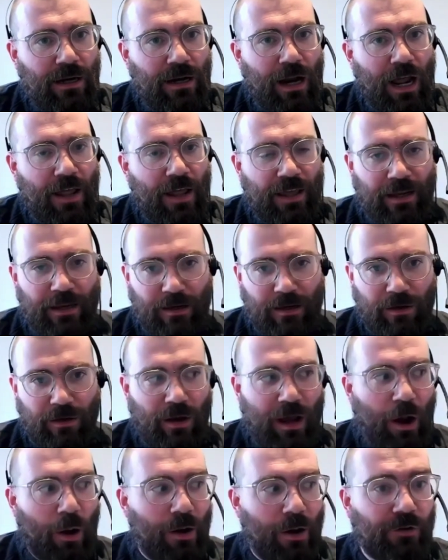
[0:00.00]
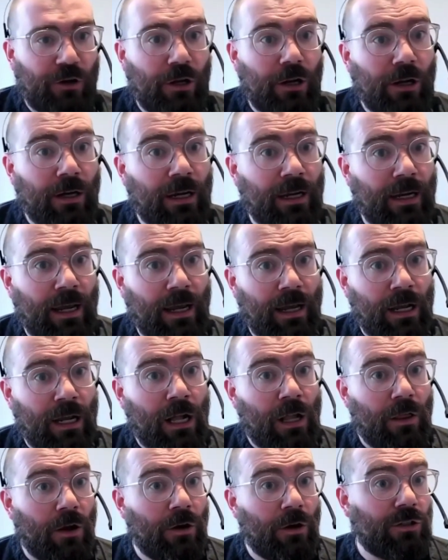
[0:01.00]
I think, however you look at it,
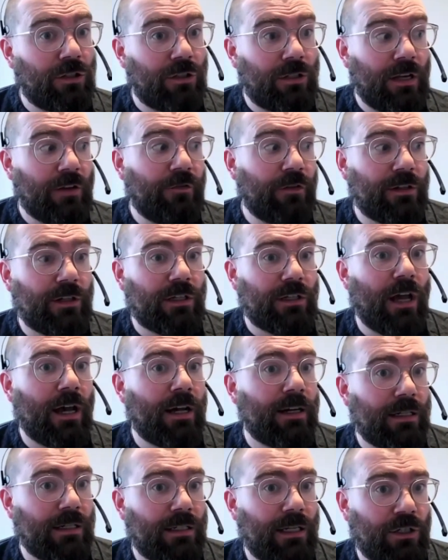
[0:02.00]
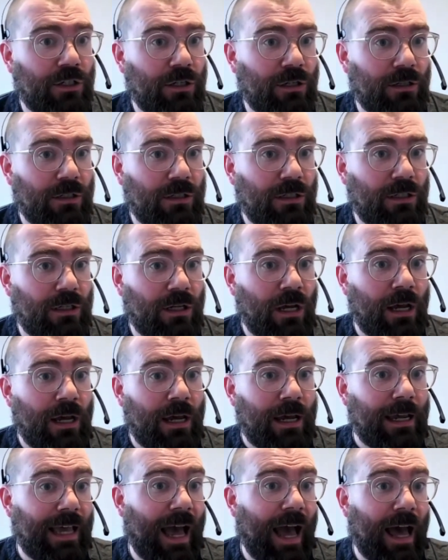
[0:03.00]
those different design decisions
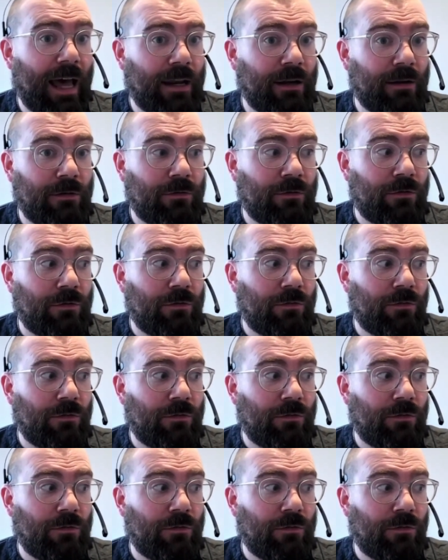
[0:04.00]
can